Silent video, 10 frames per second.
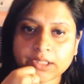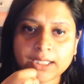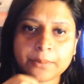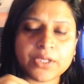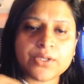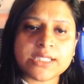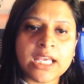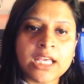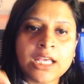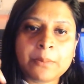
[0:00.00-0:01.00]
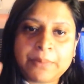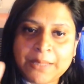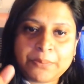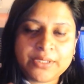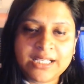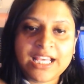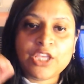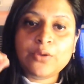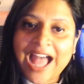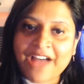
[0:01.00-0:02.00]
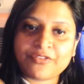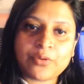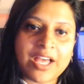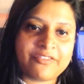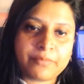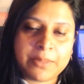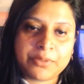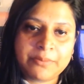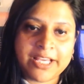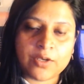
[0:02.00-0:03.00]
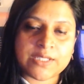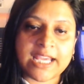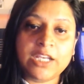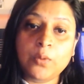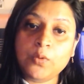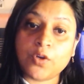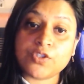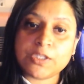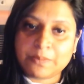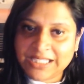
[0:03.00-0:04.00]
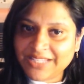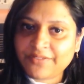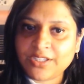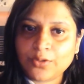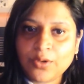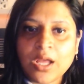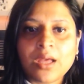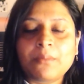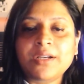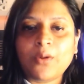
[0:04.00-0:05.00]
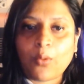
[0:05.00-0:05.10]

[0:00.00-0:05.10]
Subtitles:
because people, you have to have people by your side who not just believe in you but